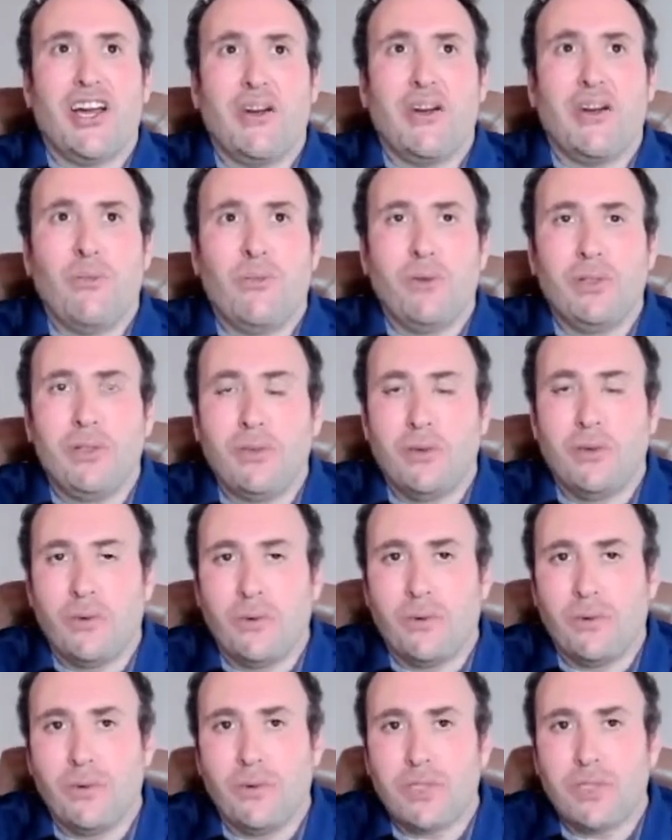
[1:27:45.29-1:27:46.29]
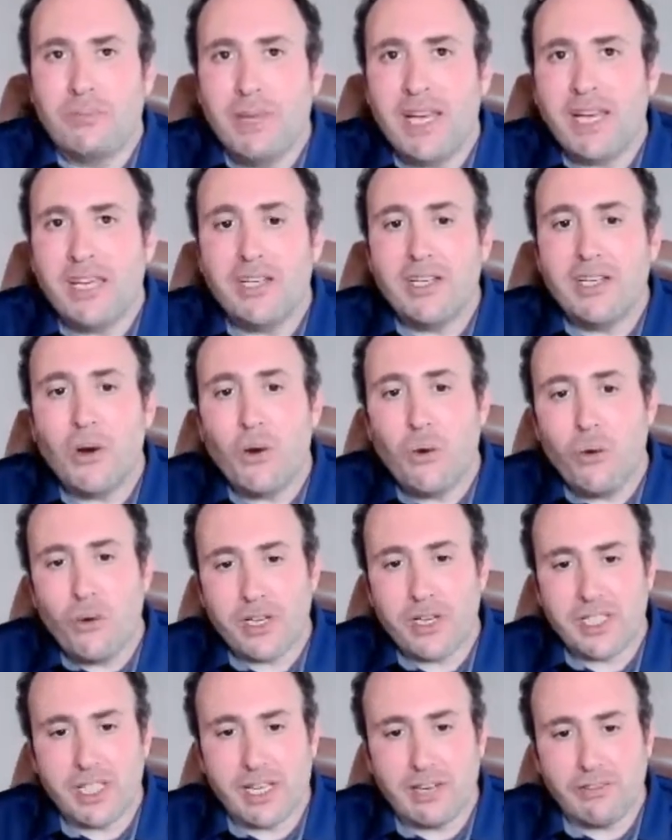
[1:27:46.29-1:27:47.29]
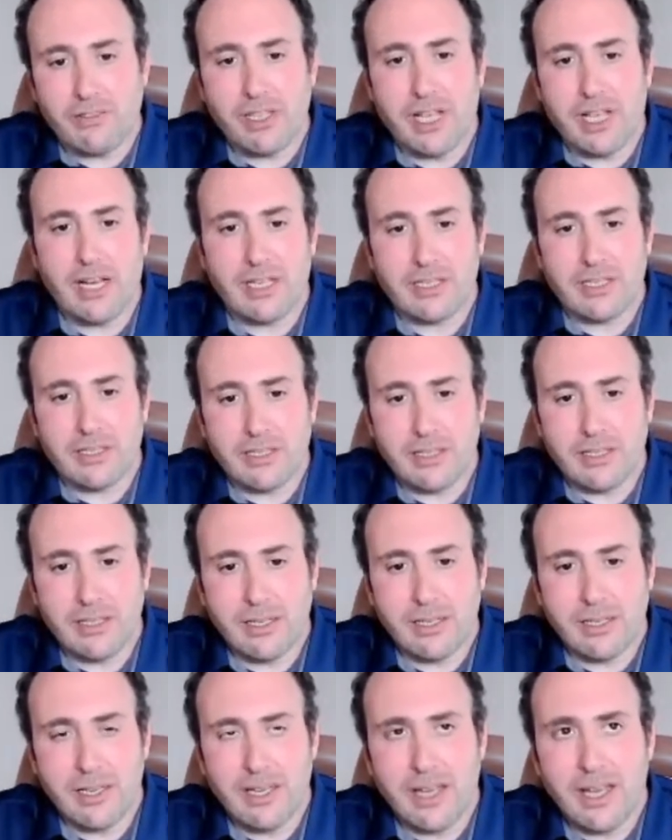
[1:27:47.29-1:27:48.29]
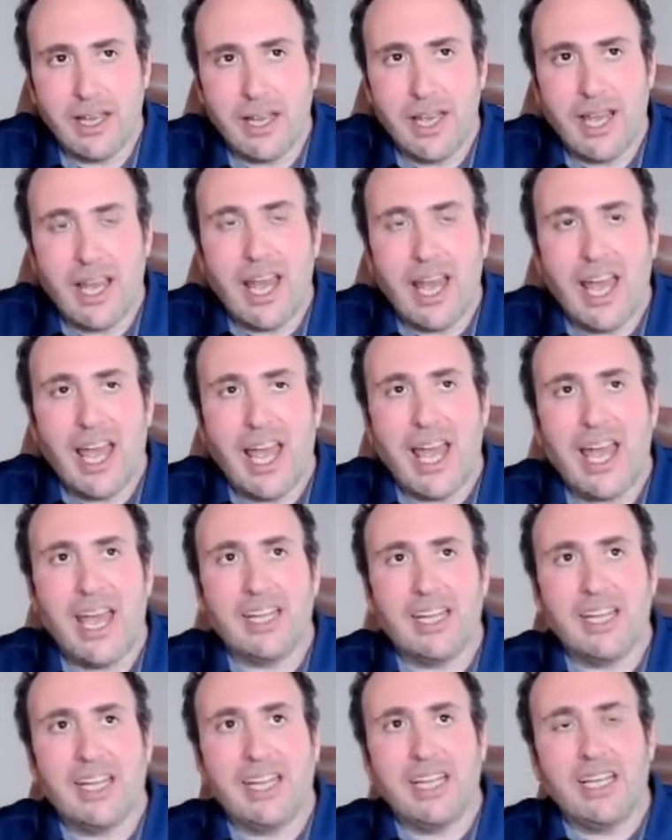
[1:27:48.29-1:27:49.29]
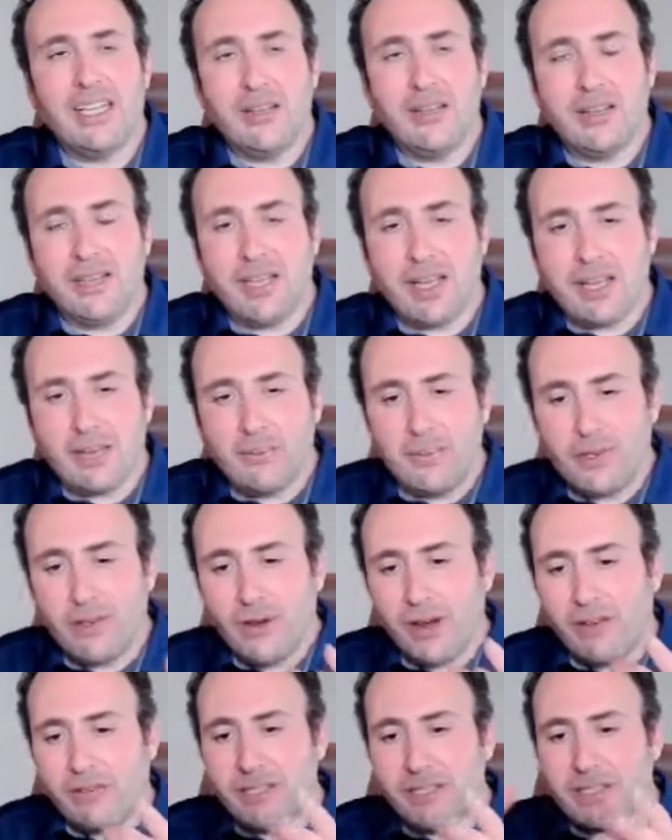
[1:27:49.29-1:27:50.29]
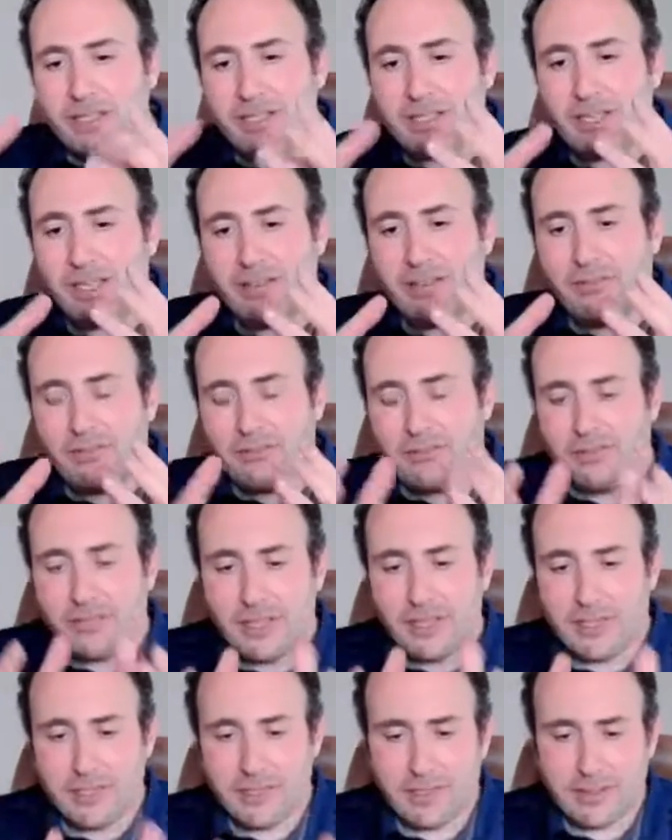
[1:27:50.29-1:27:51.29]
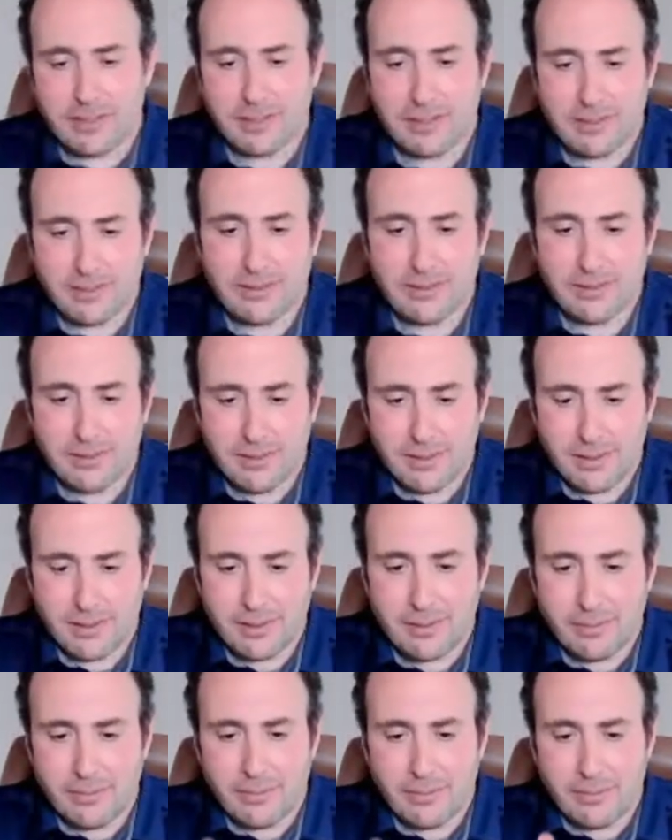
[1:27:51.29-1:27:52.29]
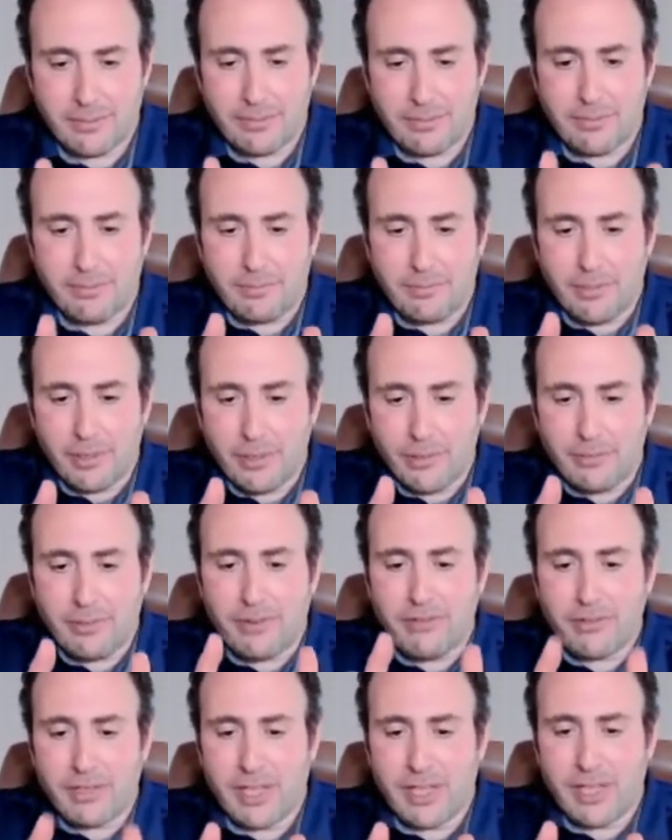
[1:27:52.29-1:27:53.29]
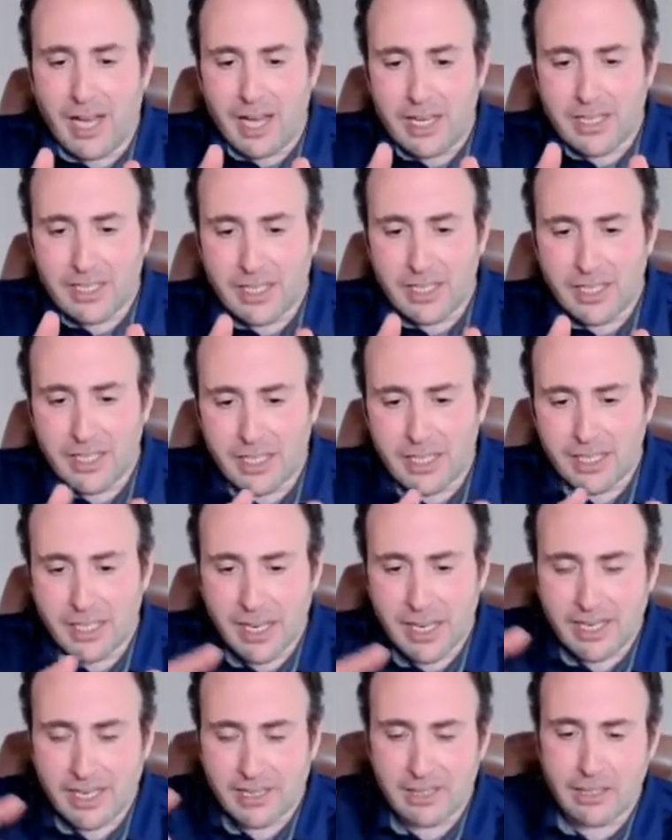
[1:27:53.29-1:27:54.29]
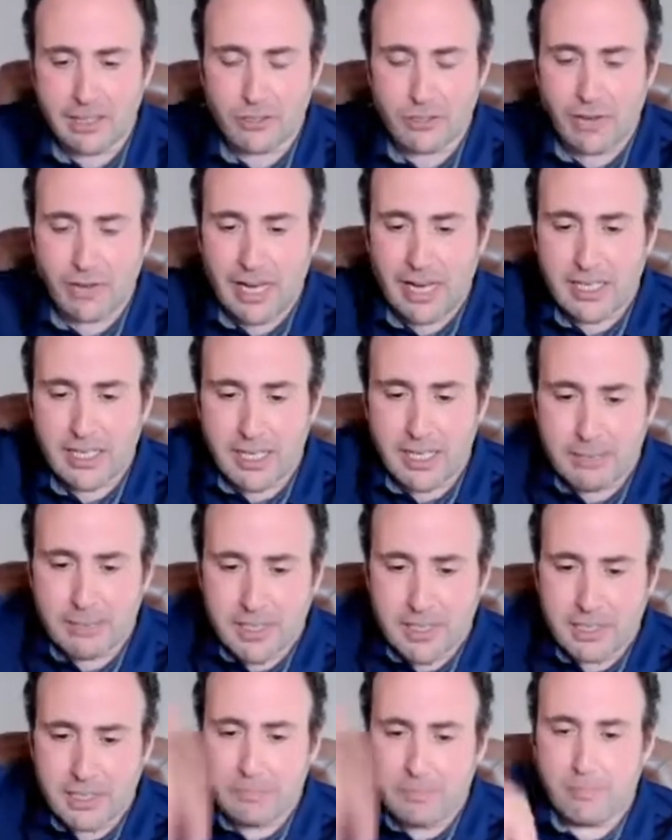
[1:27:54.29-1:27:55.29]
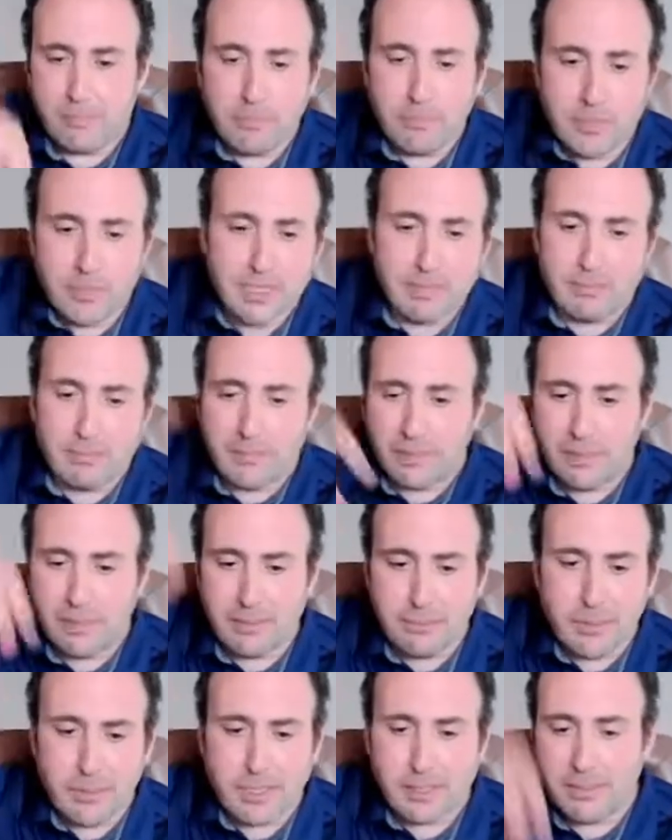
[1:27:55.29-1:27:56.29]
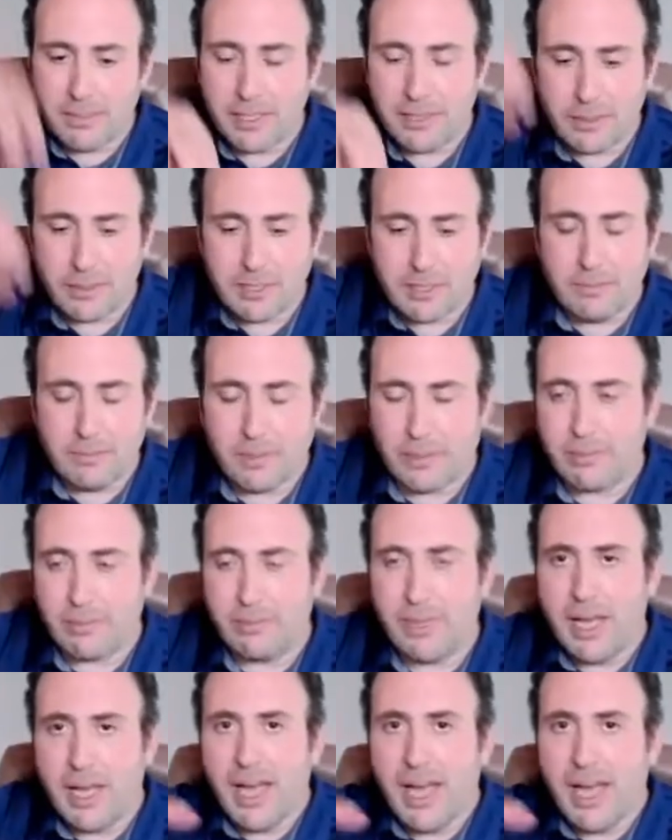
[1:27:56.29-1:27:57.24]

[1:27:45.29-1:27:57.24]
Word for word: with was making a horse out of glass, and in the, like you have this kind of this uh, bulb of glass, and he takes this triceps and puts them you know, puts them into this bulb,